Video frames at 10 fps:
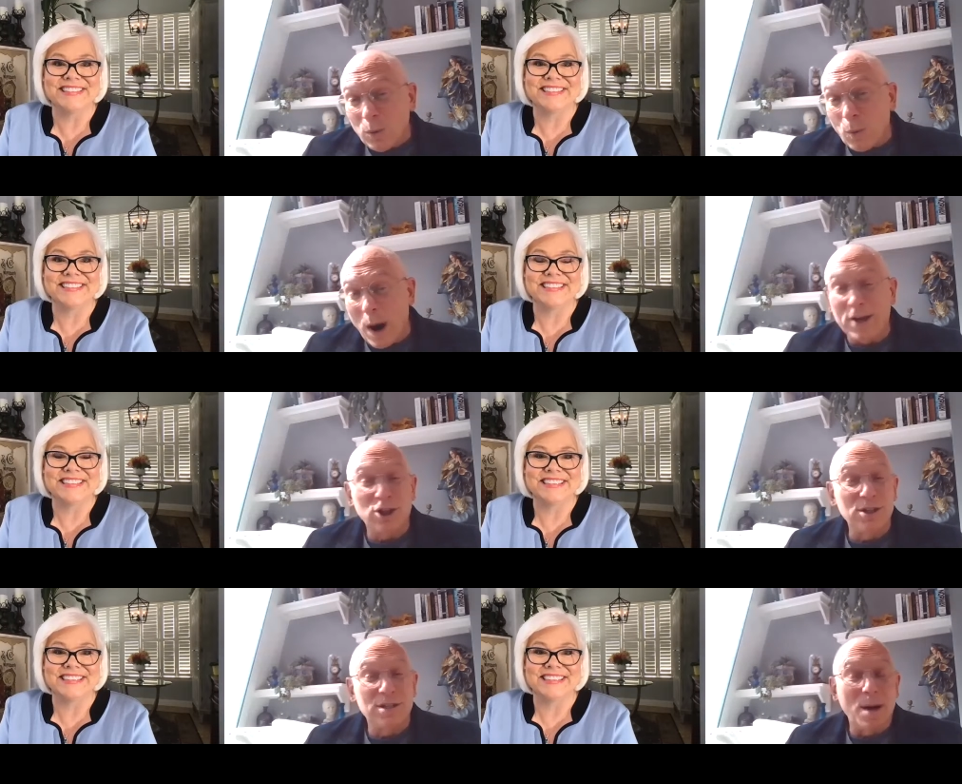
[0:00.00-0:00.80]
Speaker 1: why
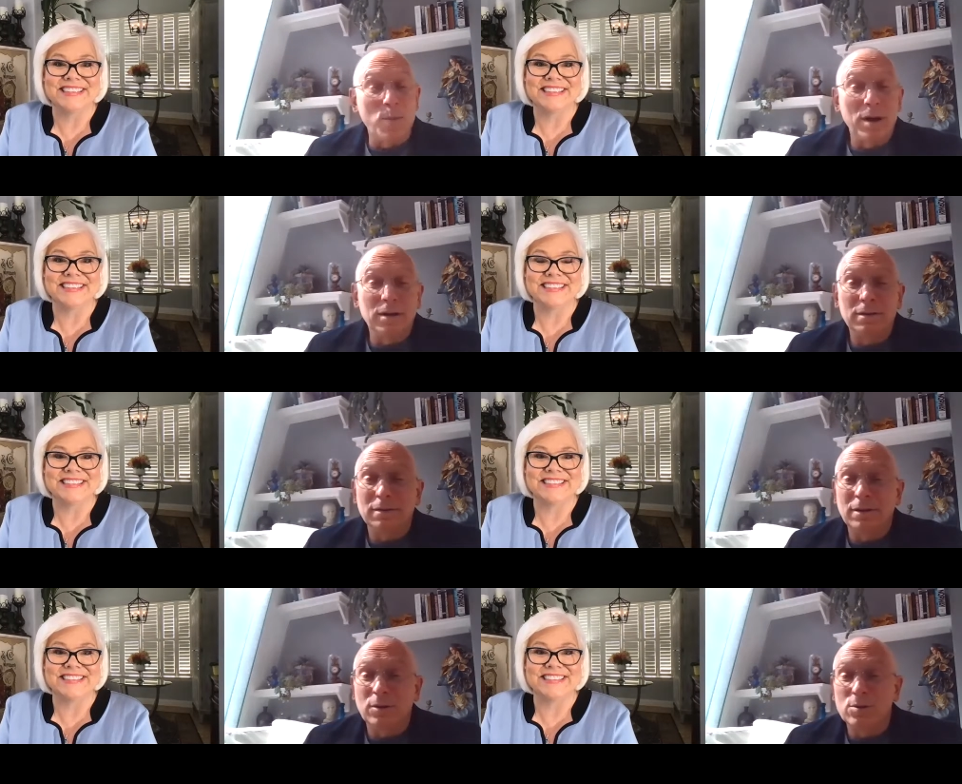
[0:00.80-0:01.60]
should someone
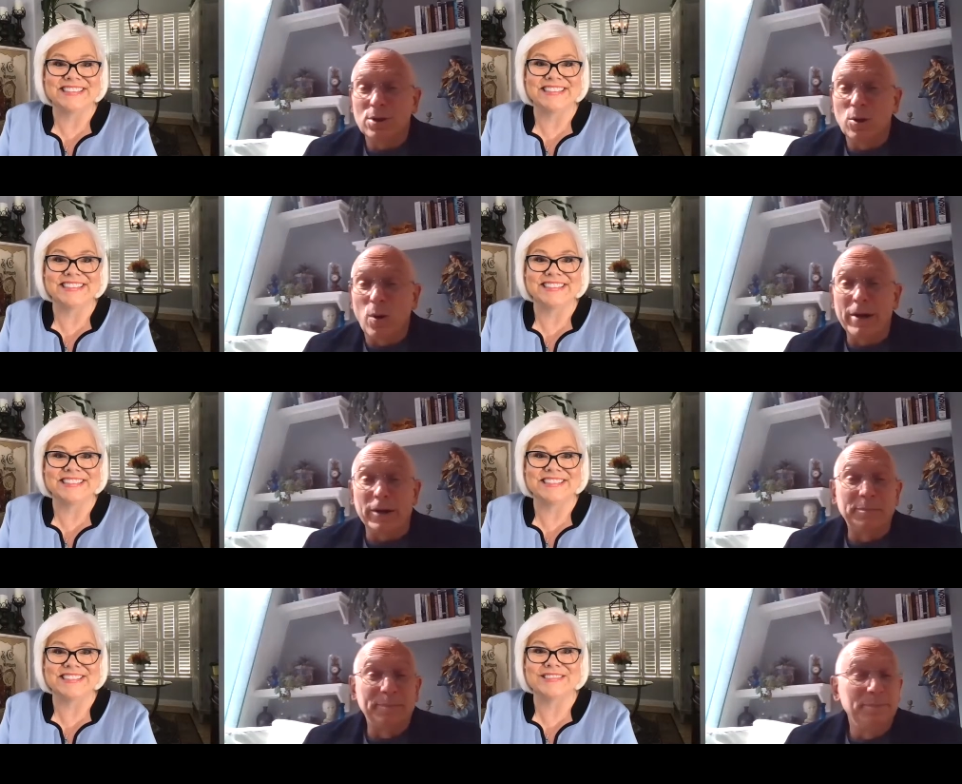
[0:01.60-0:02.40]
use a lawyer
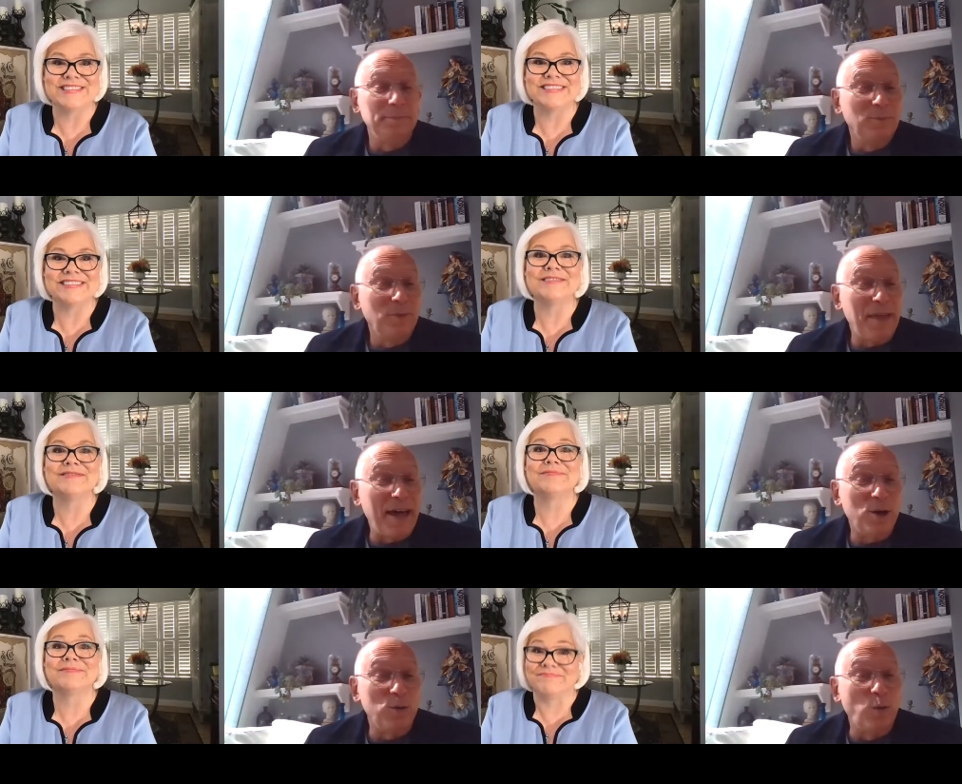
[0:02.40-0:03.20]
when they
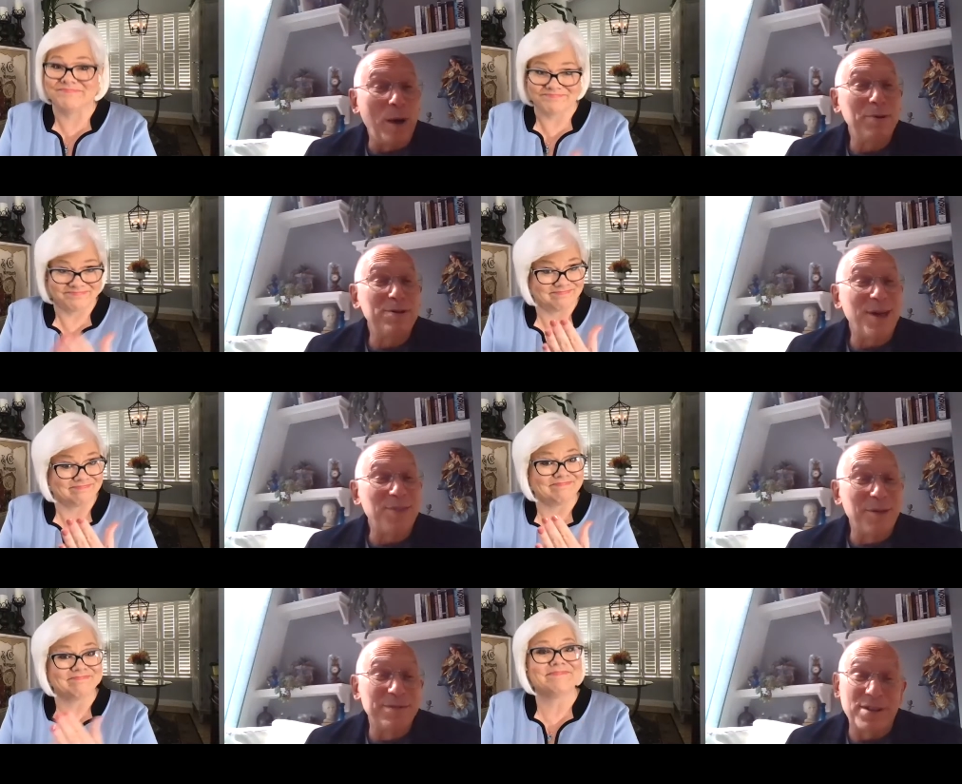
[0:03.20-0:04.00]
could represent
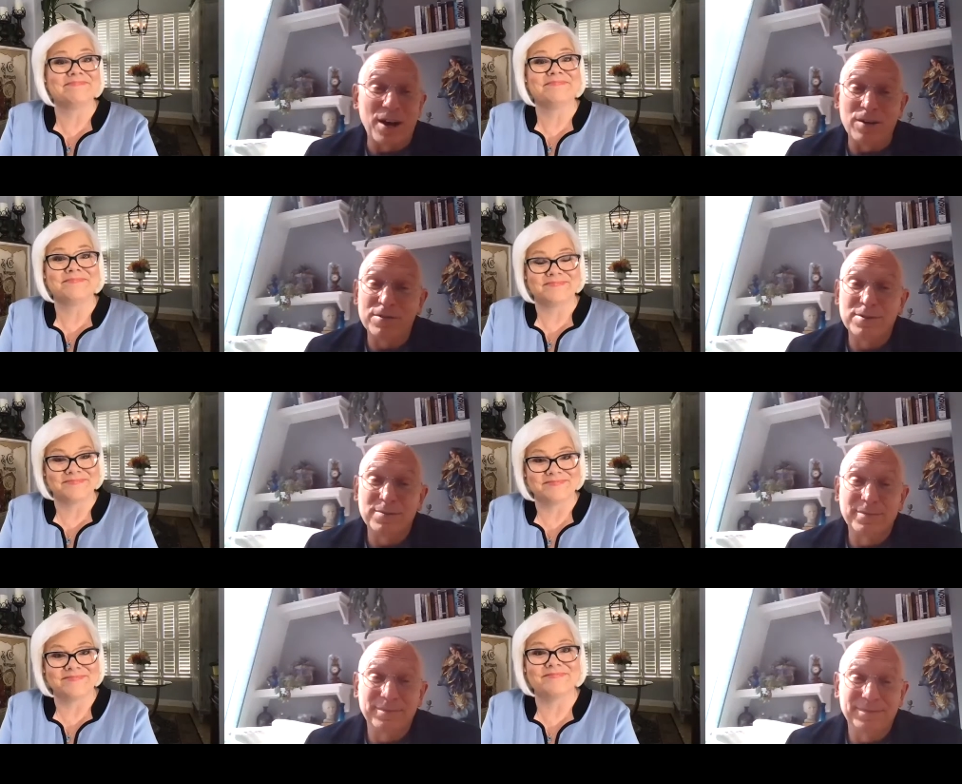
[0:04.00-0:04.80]
Speaker 2: themselves
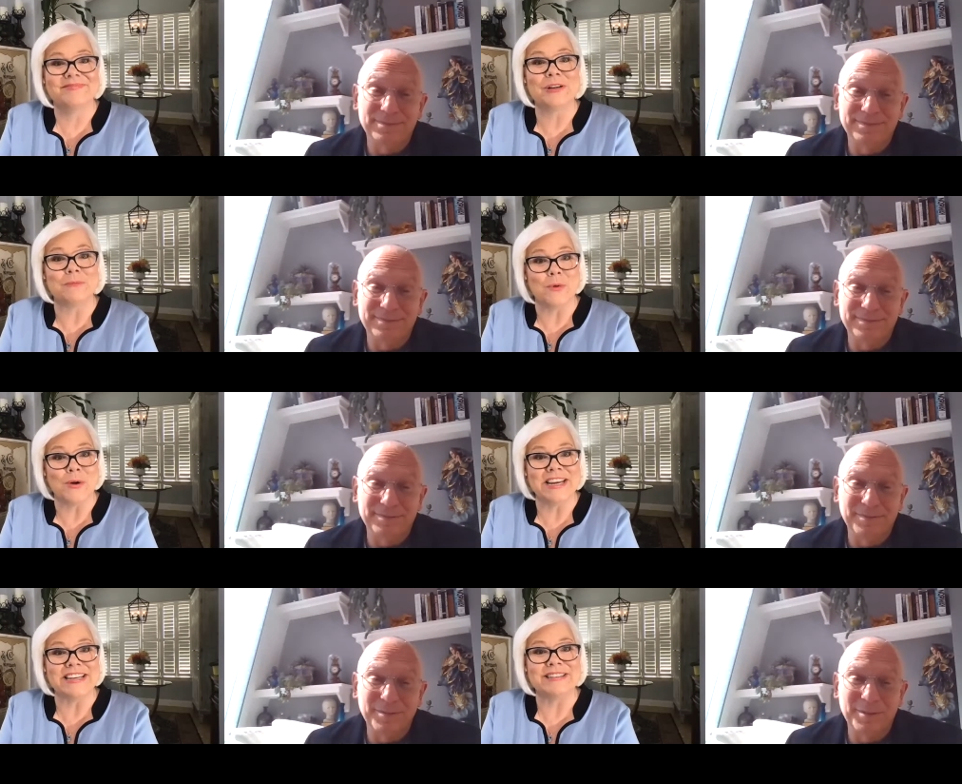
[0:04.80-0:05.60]
good
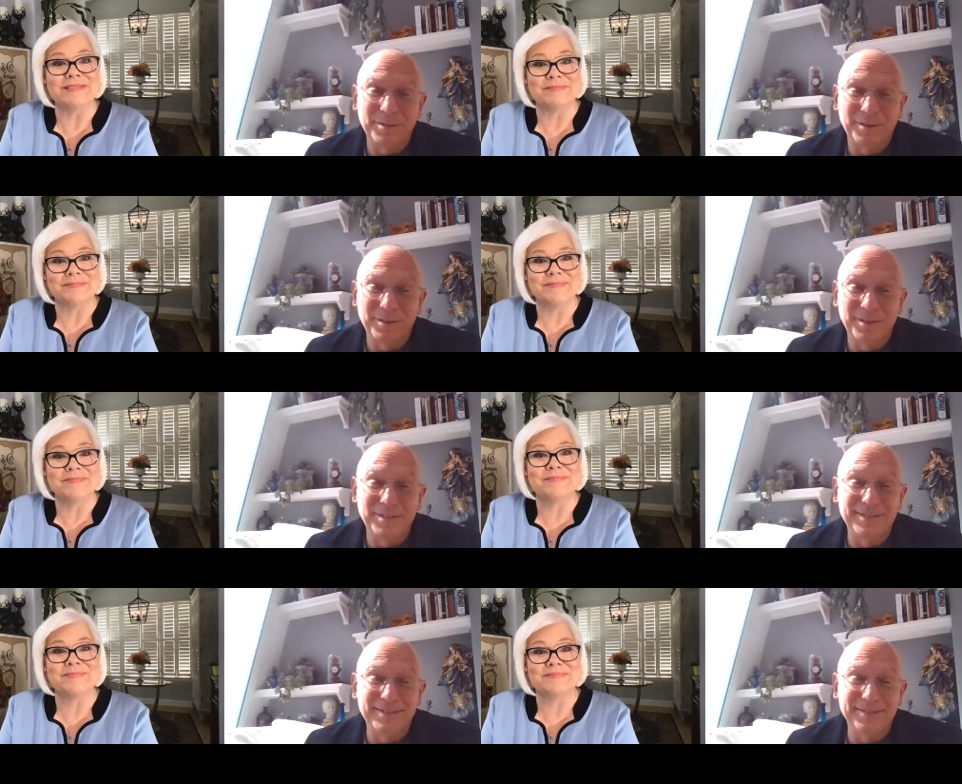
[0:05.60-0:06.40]
point
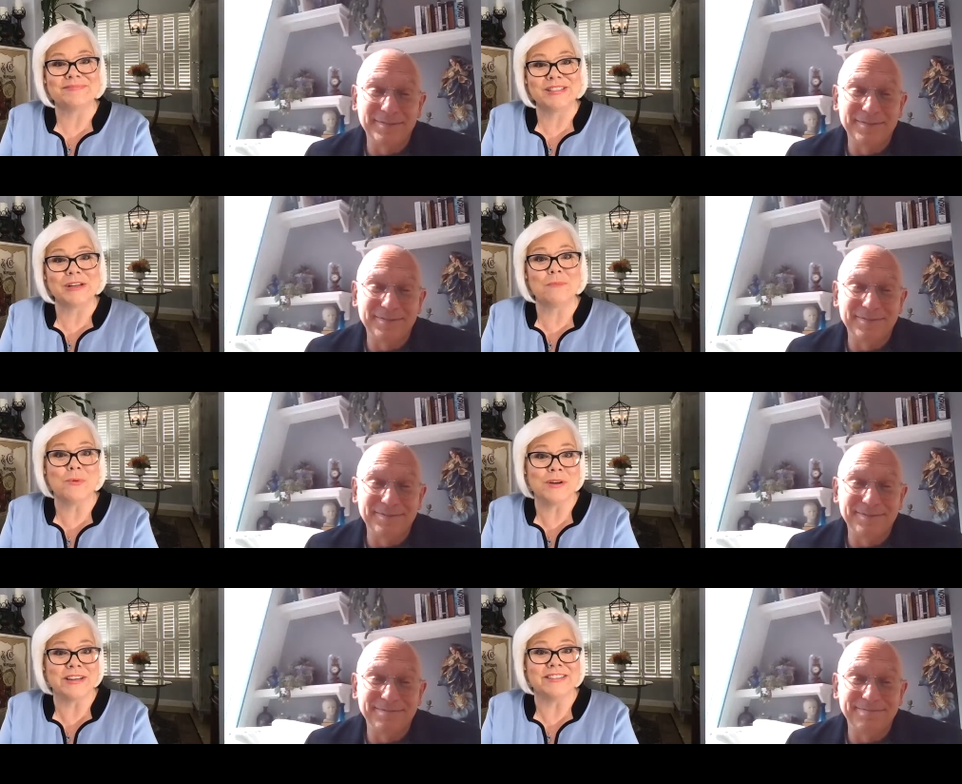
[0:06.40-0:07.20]
it's a
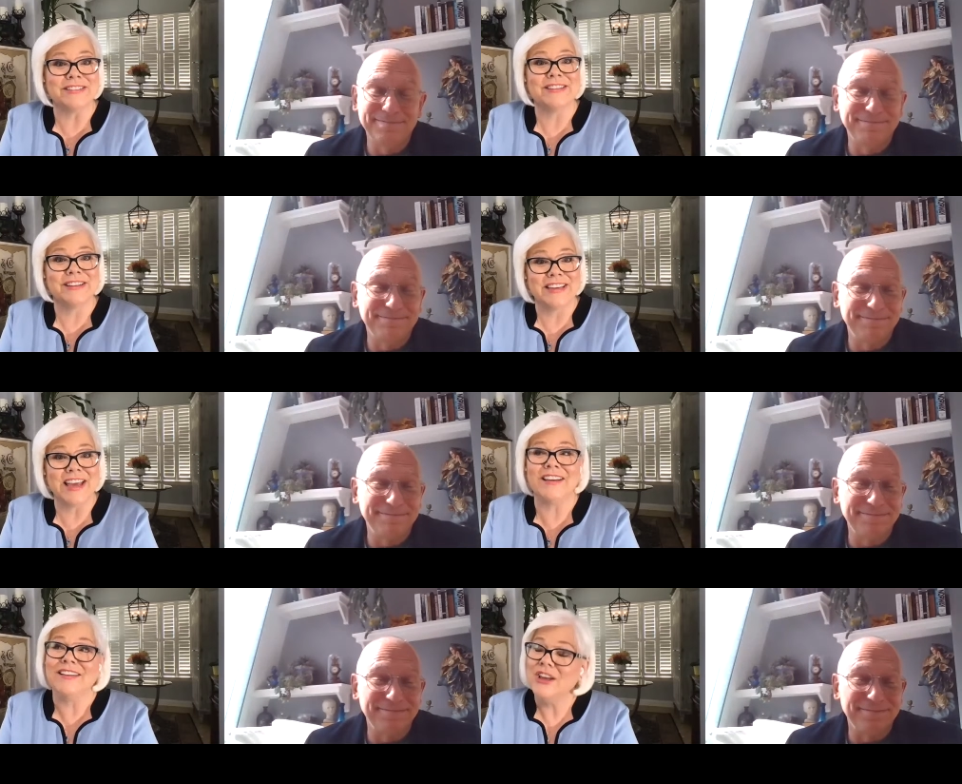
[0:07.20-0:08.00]
good point
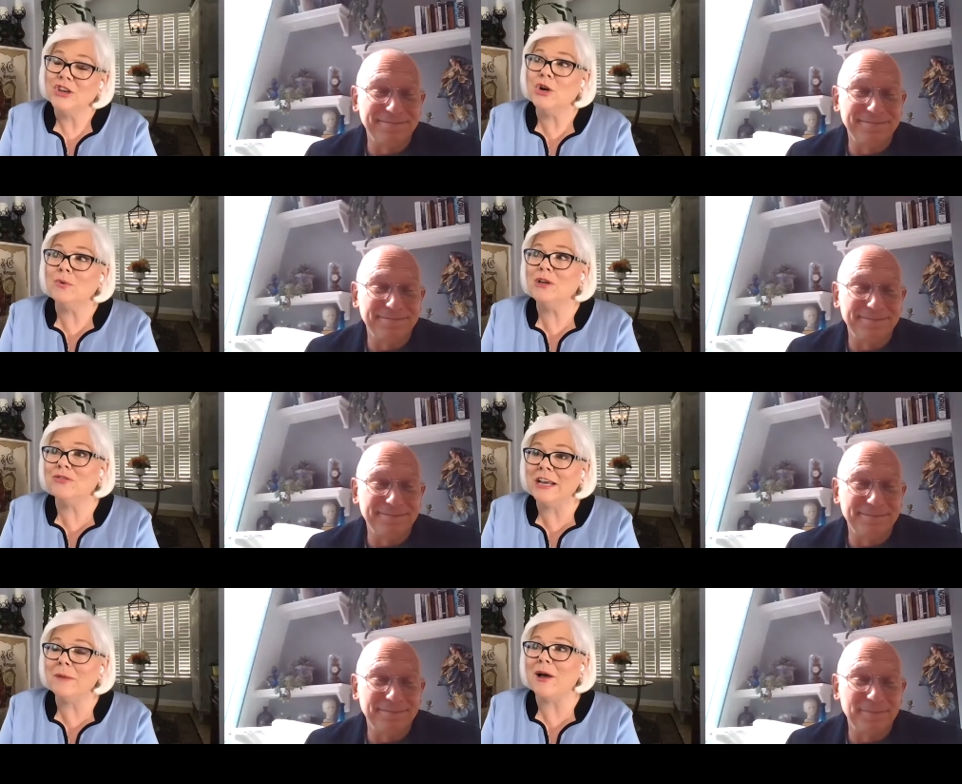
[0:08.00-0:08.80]
yeah you know when
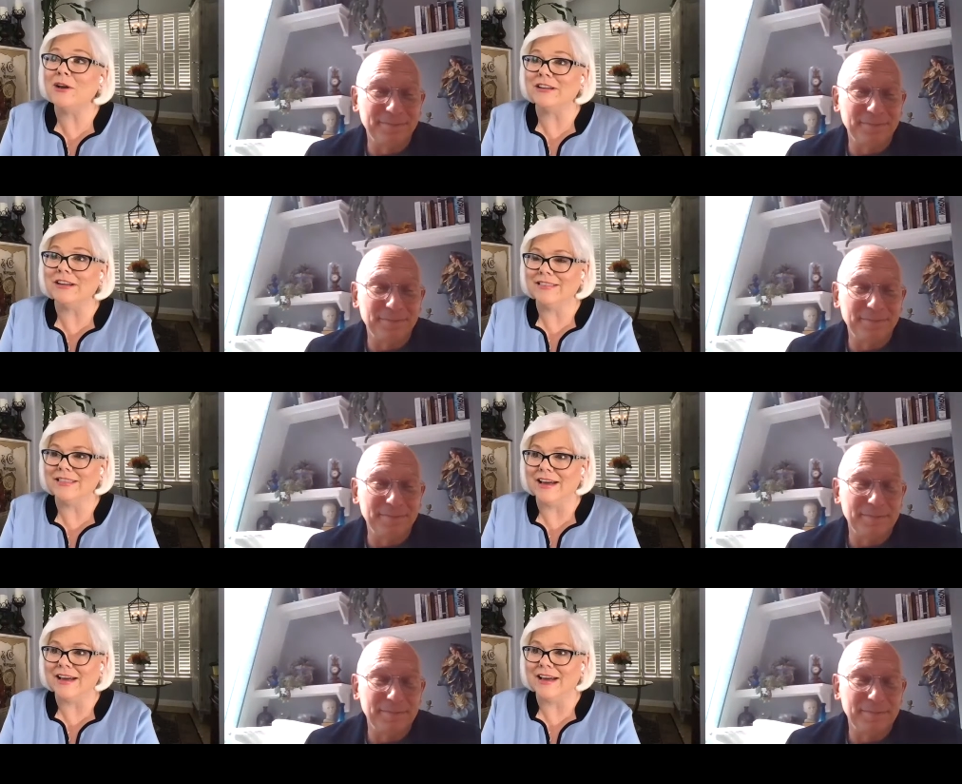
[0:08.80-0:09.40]
you think about it like